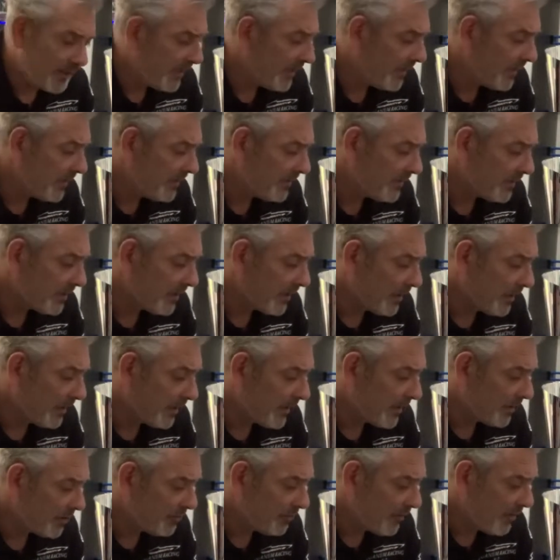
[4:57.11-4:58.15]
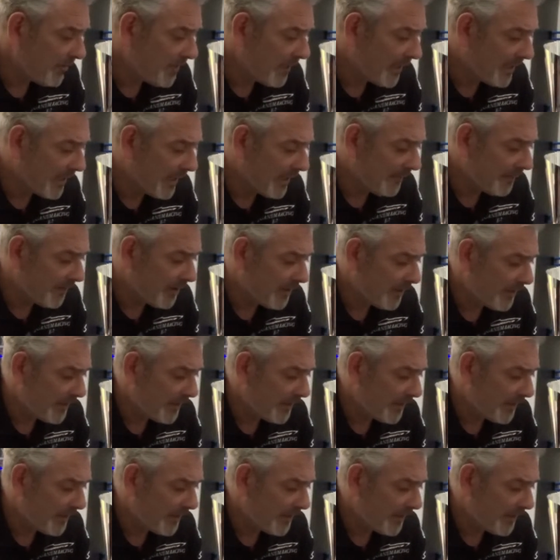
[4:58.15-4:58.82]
is extremely clever.